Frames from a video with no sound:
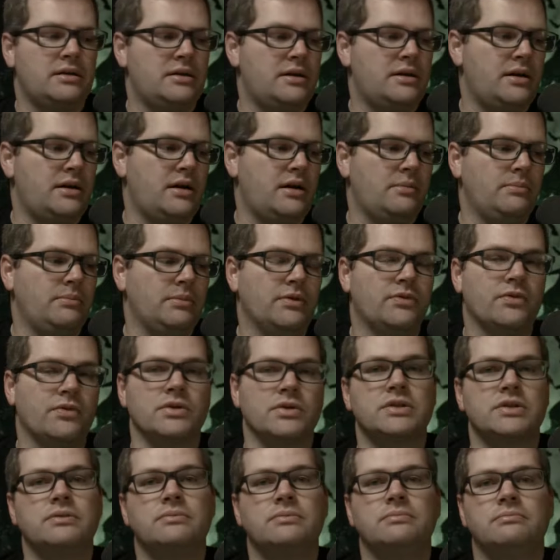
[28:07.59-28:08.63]

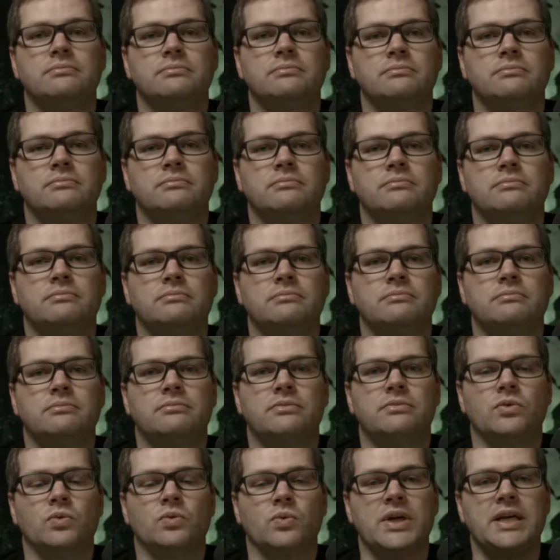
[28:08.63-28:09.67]

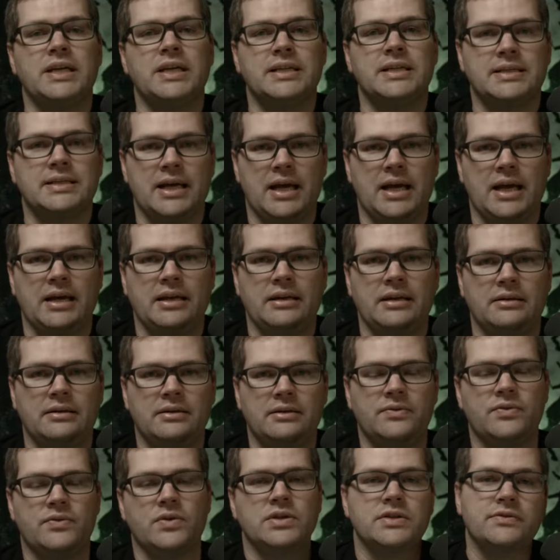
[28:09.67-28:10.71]
redesign,
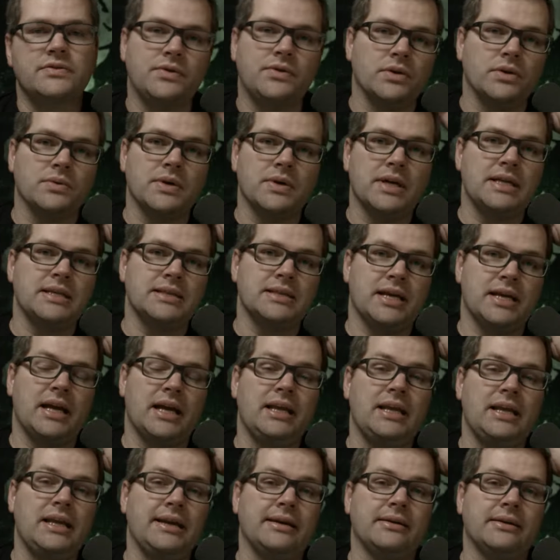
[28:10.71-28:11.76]
the first full
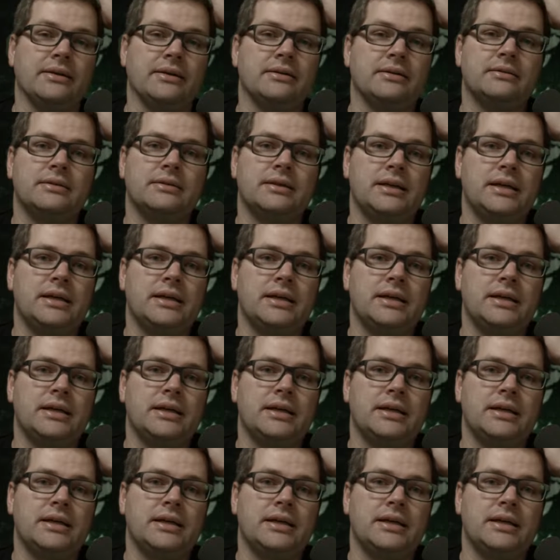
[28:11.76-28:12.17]
redesign year.